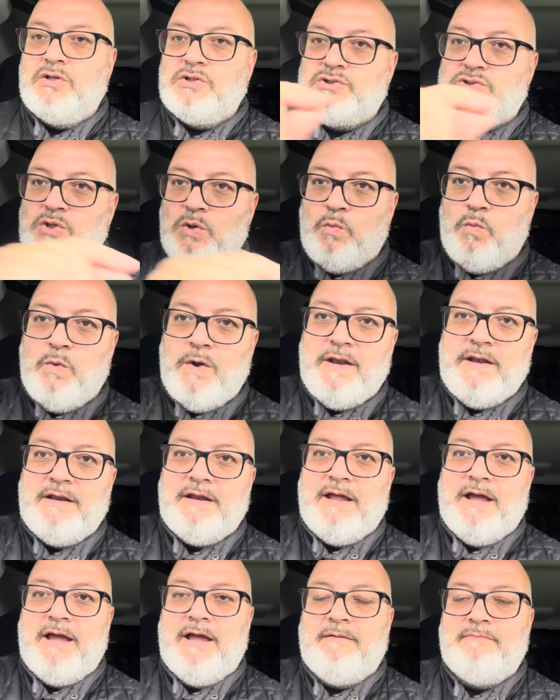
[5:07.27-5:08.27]
to win
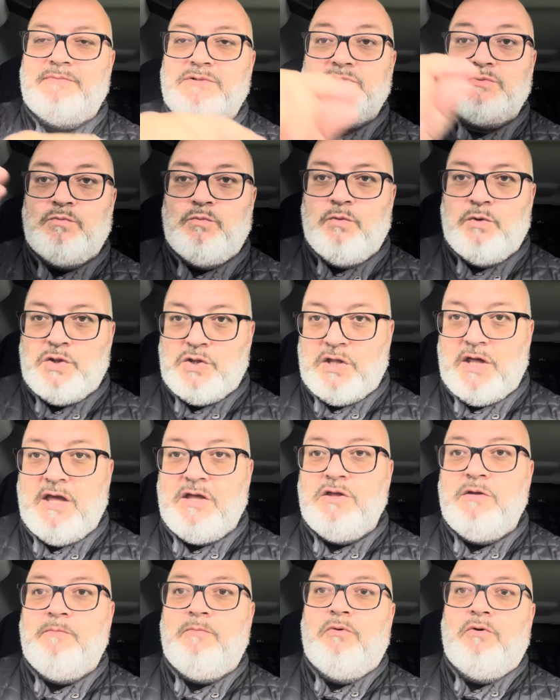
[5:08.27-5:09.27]
games, which get
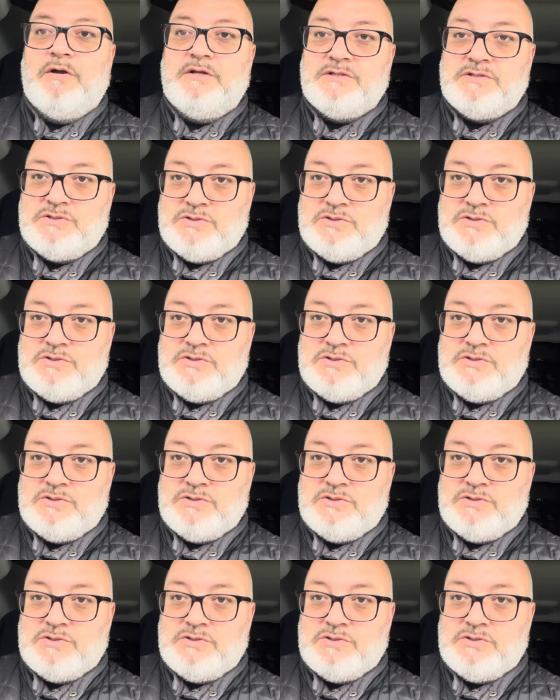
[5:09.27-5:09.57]
you points,